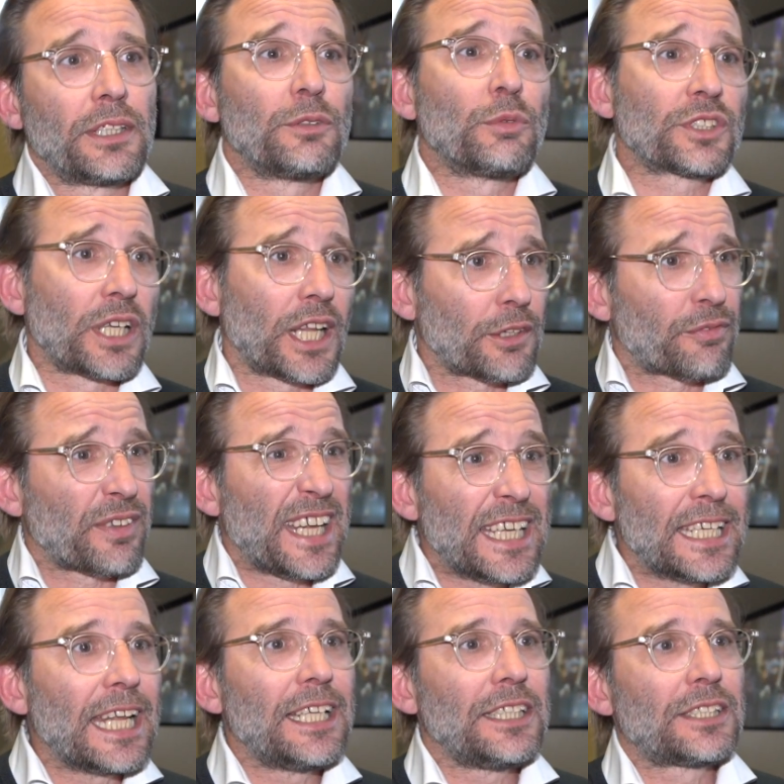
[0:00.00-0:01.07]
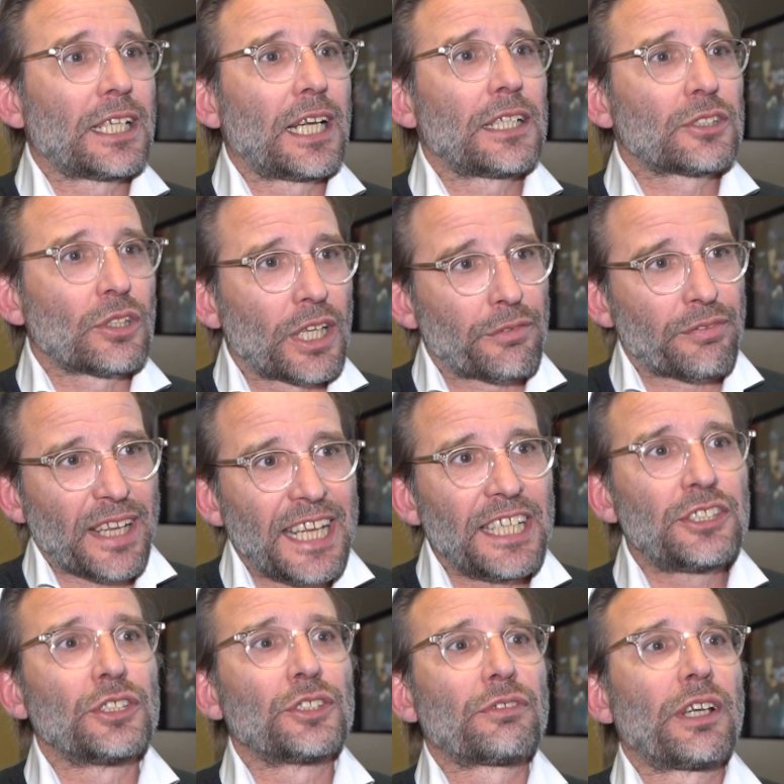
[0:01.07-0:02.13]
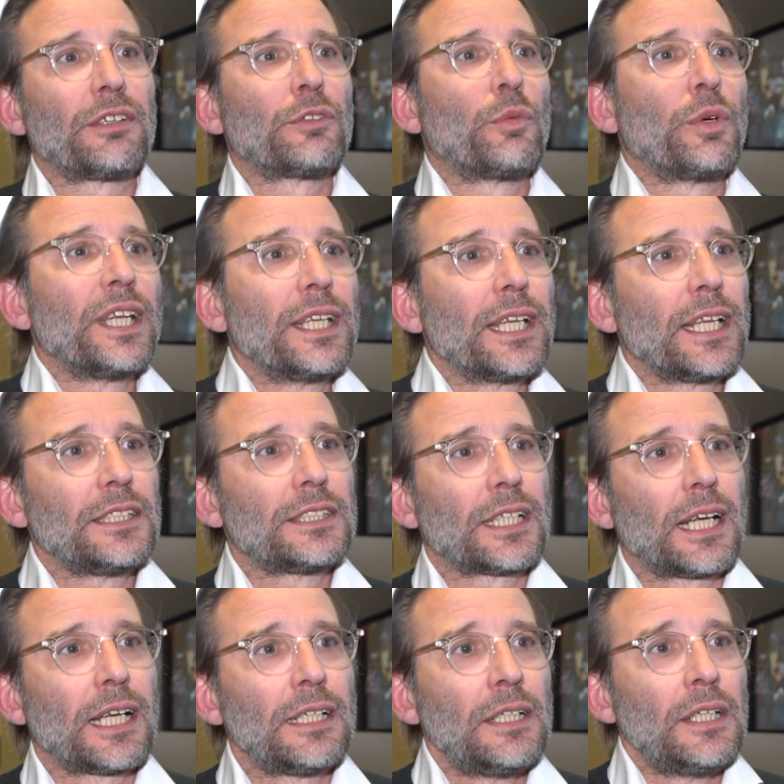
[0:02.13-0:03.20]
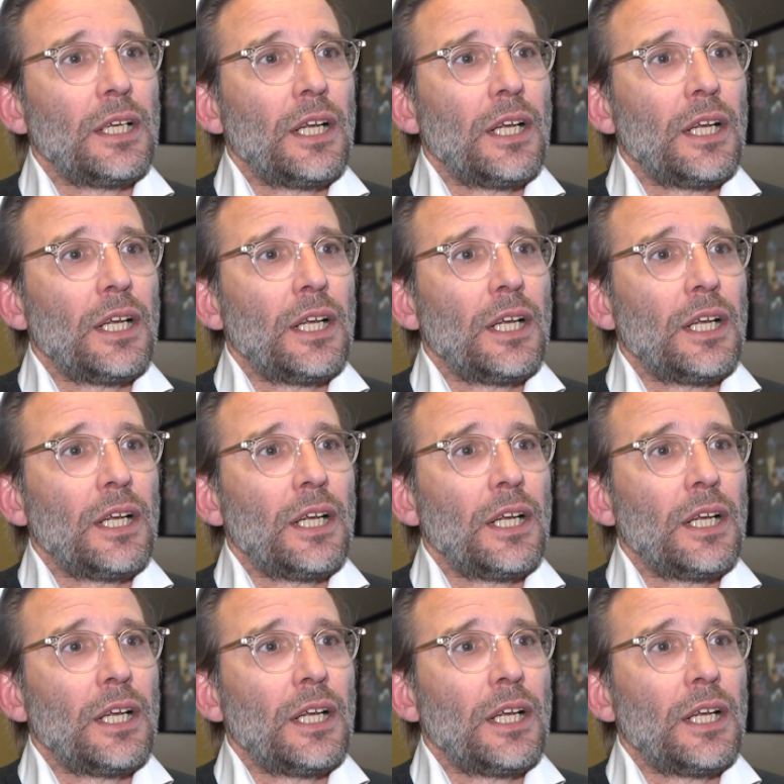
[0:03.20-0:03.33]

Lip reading: There was a lot of in Asia, so a lot of Asian travel within Asia.